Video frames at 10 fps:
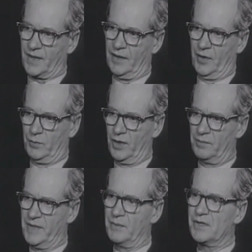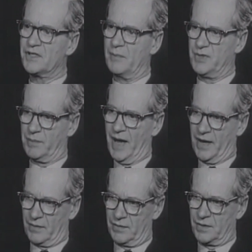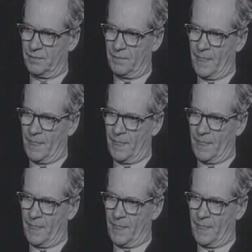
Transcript: and it will be with subject matters.